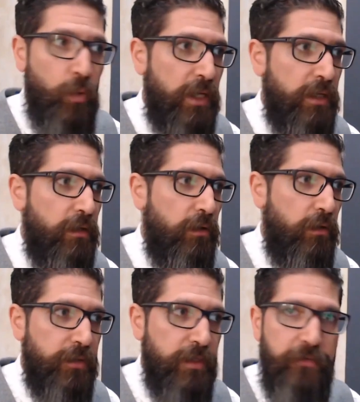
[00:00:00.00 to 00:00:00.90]
when
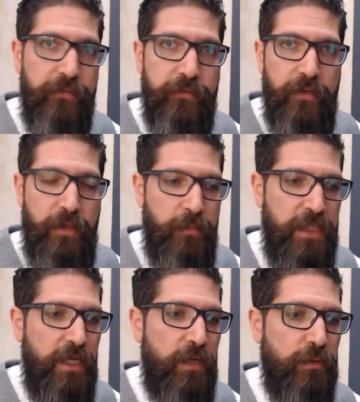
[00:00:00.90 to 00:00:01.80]
these
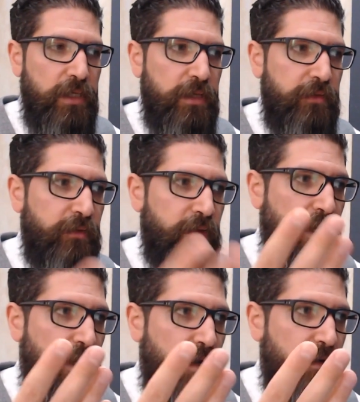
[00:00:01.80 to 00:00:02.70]
media outlets
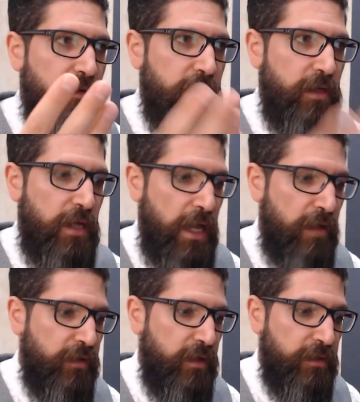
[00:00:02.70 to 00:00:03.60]
are
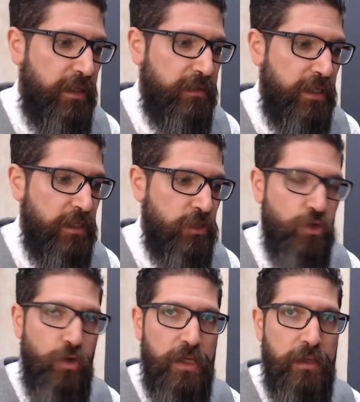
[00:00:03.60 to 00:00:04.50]
have they, they
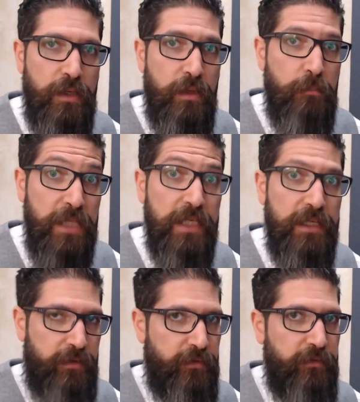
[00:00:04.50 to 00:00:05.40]
enjoy
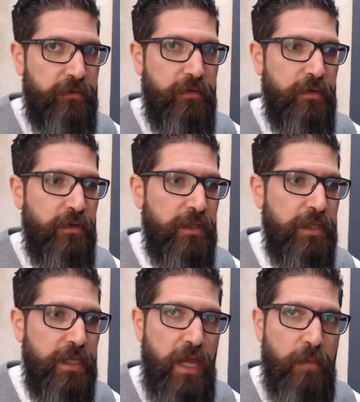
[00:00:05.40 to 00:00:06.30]
billions, and
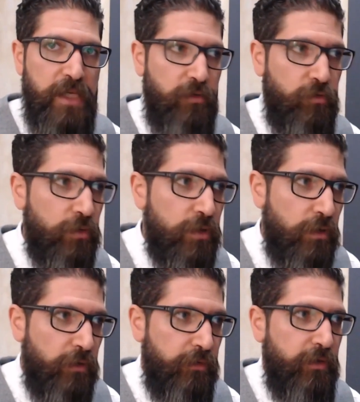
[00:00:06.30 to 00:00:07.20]
they have big
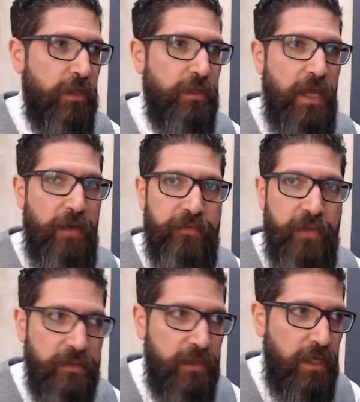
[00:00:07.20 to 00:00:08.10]
studios, they have
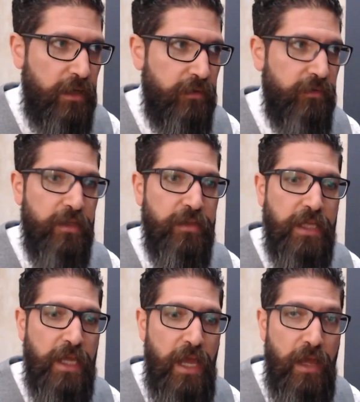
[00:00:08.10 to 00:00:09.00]
satellites,
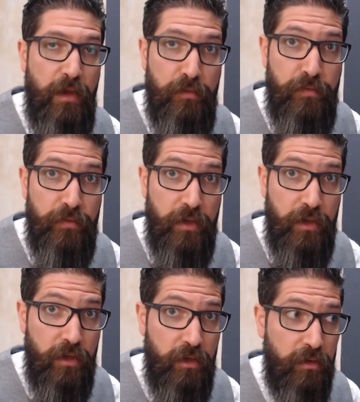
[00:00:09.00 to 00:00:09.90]
they have
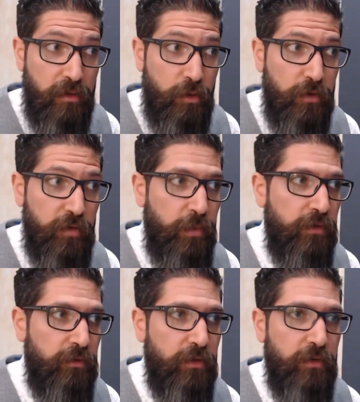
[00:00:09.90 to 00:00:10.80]
uh,
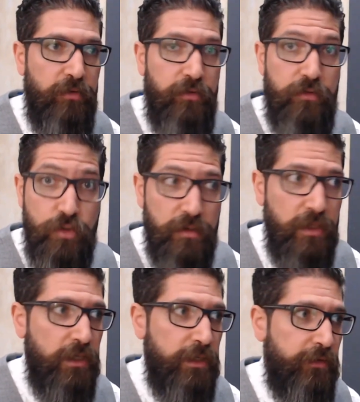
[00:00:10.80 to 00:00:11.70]
correspondents,
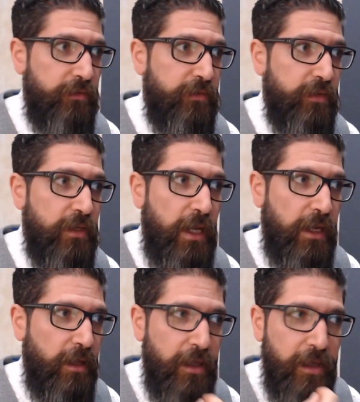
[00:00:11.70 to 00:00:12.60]
journalists,
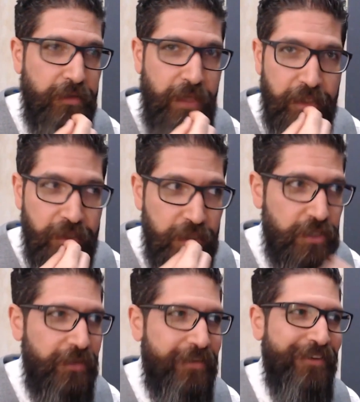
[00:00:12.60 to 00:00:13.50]
like
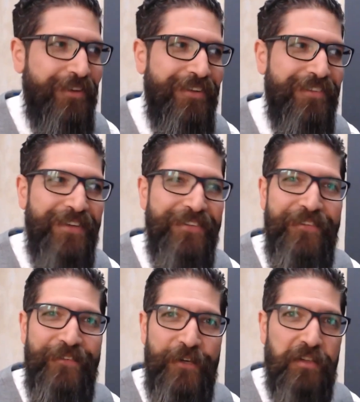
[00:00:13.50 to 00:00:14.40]
technicians all around
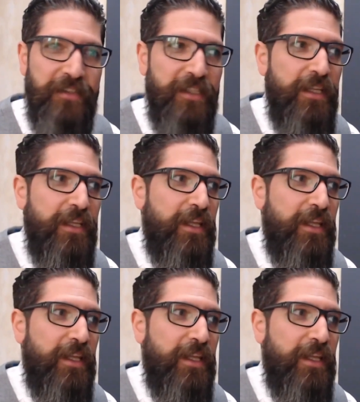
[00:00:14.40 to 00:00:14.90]
the world.